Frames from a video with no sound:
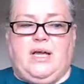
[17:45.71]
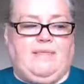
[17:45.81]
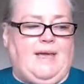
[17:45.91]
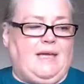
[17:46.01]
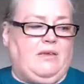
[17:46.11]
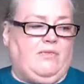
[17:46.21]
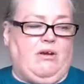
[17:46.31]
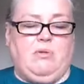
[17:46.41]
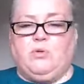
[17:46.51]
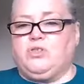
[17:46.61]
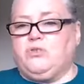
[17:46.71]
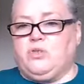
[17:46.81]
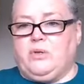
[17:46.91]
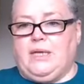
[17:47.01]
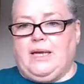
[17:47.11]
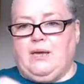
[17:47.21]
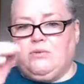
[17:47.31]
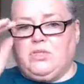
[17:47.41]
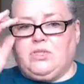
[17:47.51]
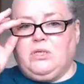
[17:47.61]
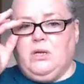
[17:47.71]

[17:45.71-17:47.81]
and thank you very much for tweeting out.